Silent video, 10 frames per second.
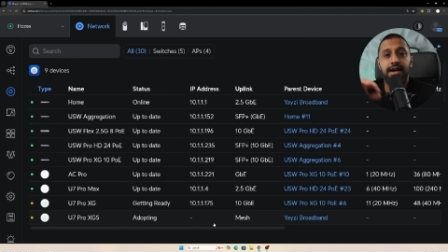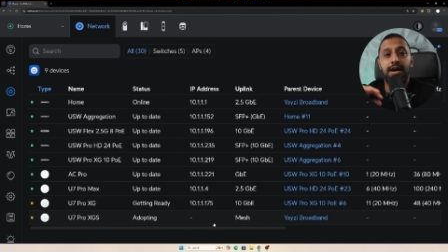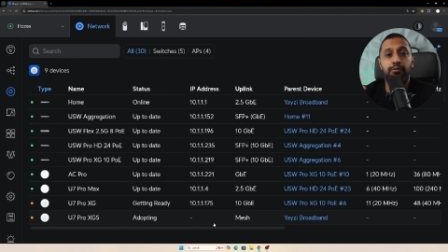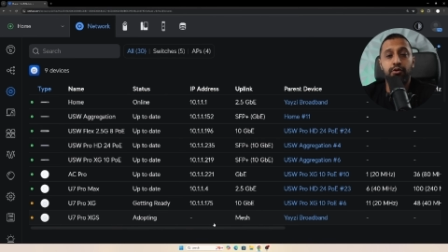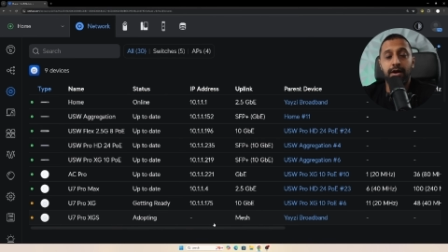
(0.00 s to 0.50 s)

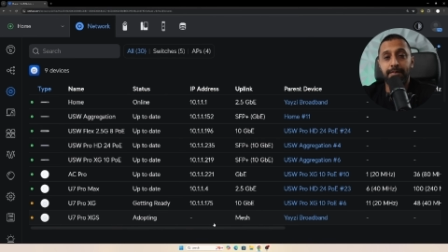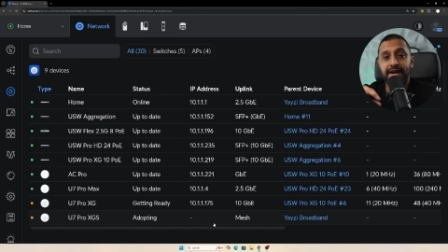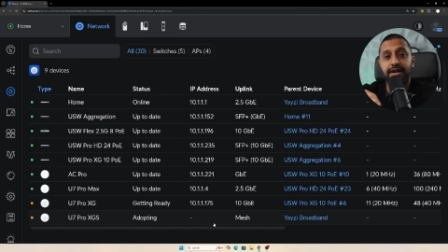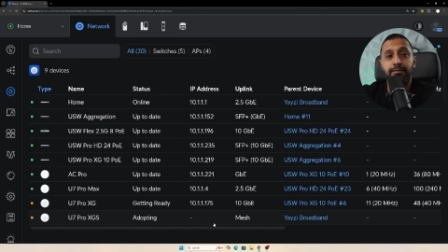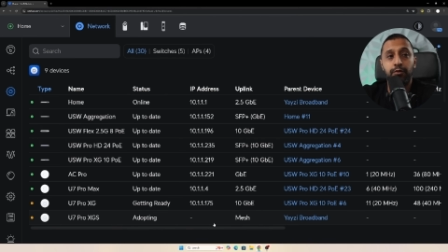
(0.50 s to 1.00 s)
and we'll come
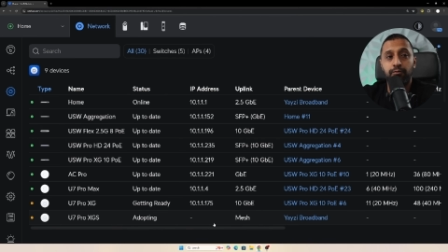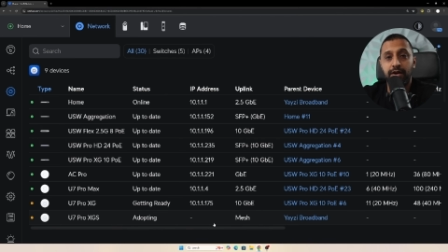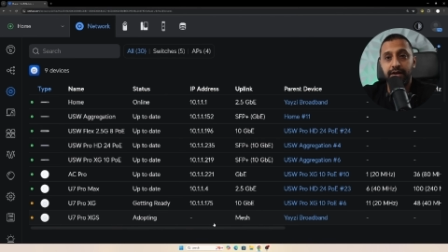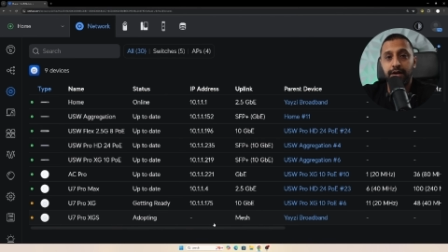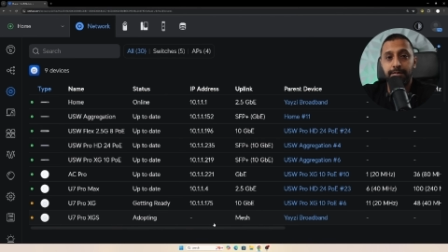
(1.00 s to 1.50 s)
back and we'll
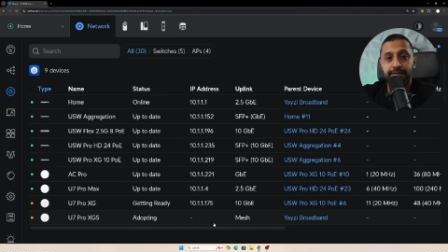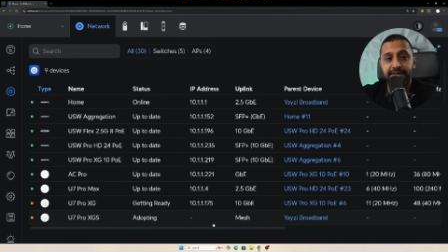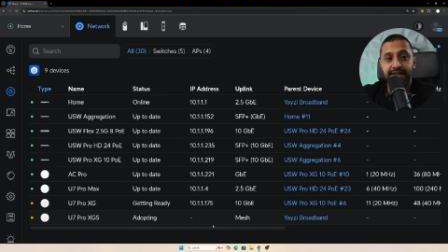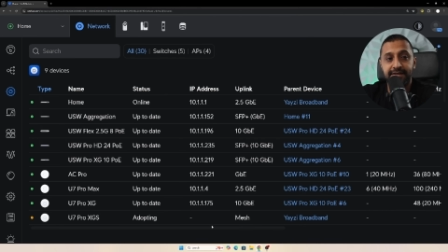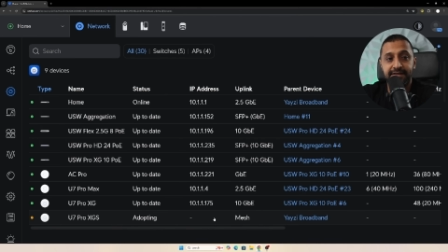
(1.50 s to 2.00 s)
run a couple of
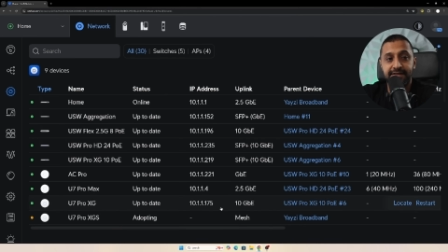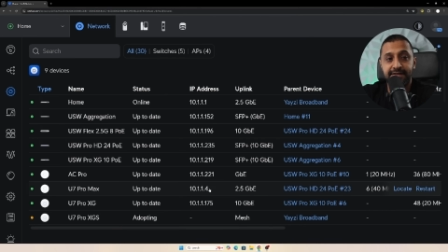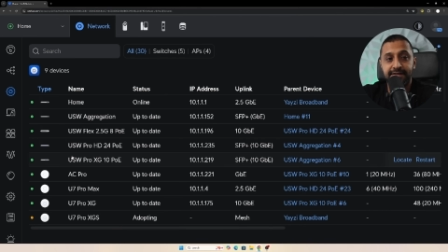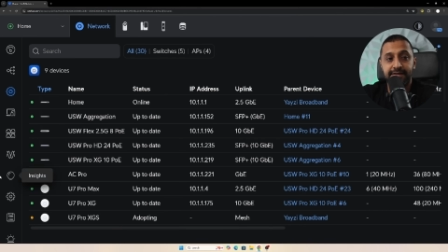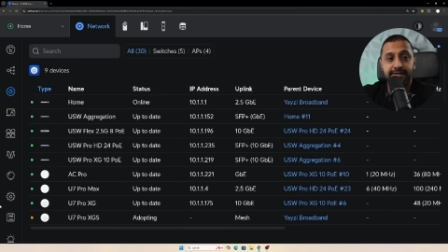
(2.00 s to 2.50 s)

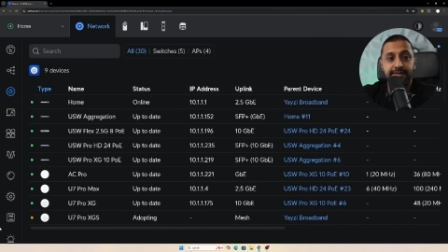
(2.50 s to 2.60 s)
tests.